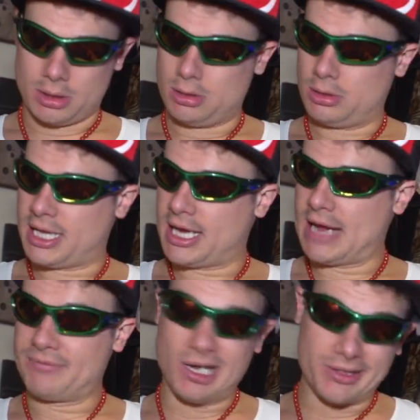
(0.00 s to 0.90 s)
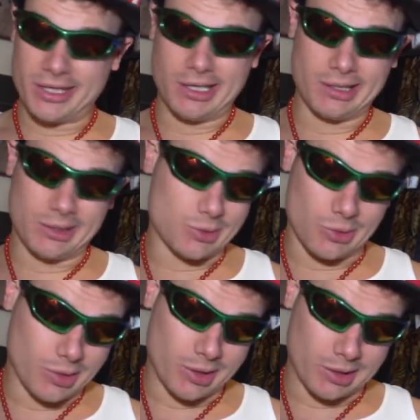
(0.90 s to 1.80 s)
you can't have in
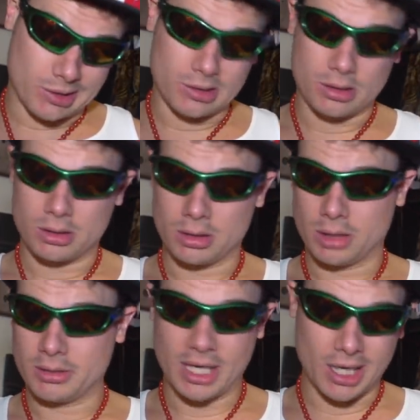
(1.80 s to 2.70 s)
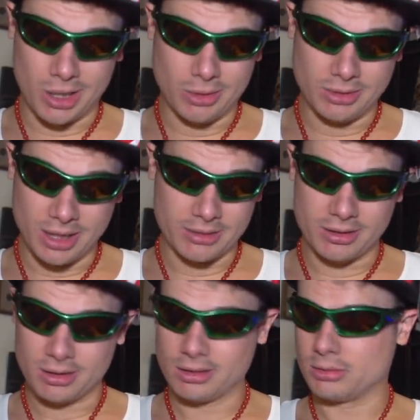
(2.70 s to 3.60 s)
Detroit, you know, you can't own
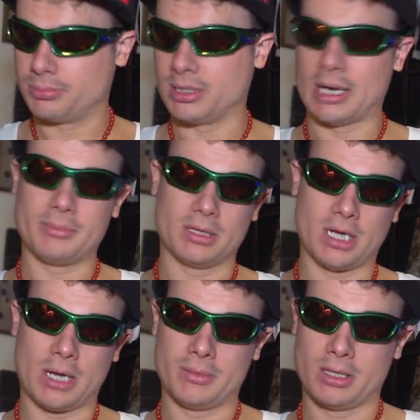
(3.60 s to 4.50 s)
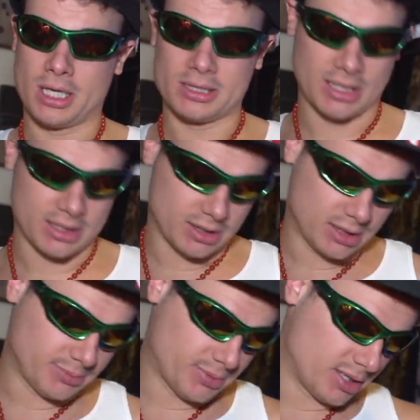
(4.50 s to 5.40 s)
nothing, but I'm in Los
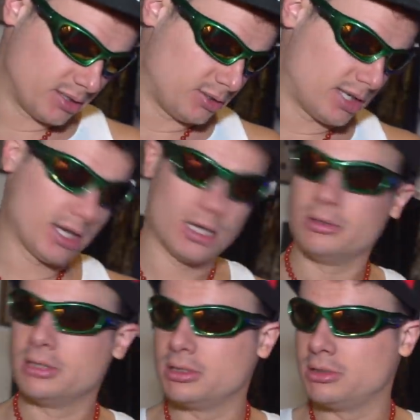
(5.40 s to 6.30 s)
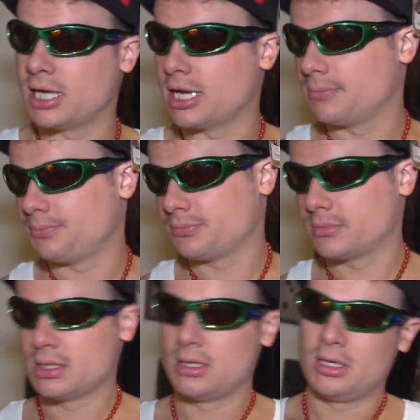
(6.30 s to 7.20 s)
Angeles, but you can't own, you
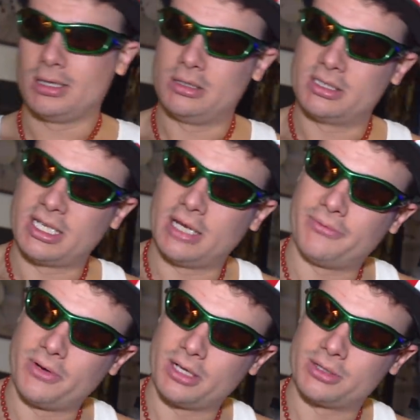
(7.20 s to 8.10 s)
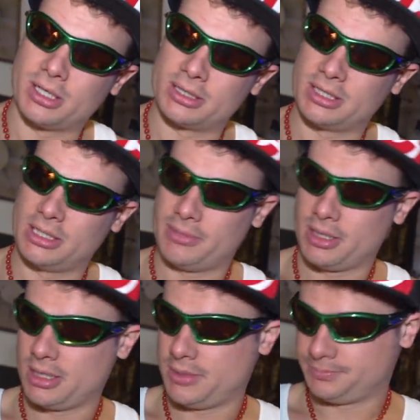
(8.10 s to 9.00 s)
just can't freaking trust
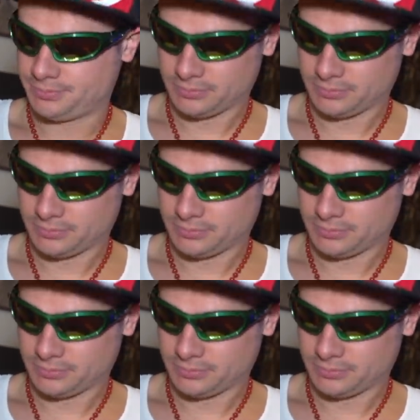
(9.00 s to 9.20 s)
anybody.